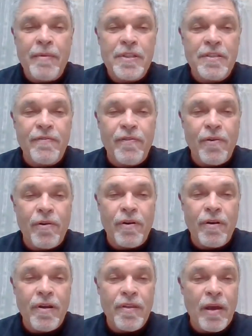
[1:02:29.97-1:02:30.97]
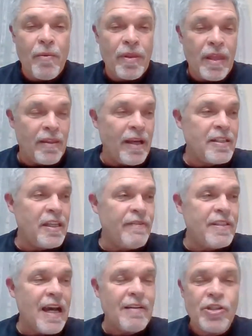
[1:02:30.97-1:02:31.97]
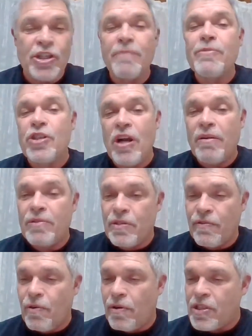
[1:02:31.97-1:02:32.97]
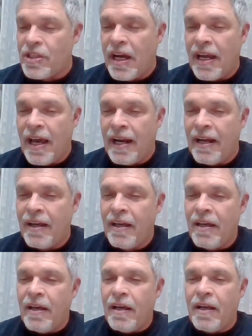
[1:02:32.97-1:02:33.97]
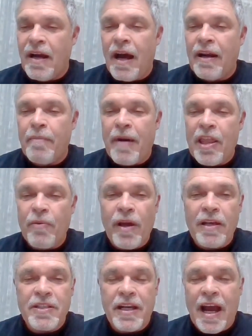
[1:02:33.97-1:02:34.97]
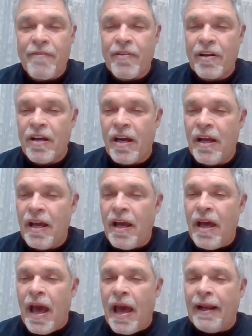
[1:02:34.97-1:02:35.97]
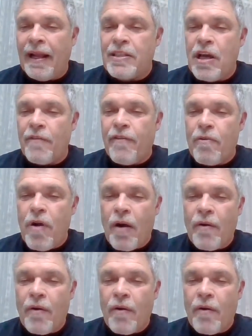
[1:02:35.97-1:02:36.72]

Famous for, they'd like to live it down. Jim Jones, of course, Guyana. Ghana, by the way, is in Africa. And Enzo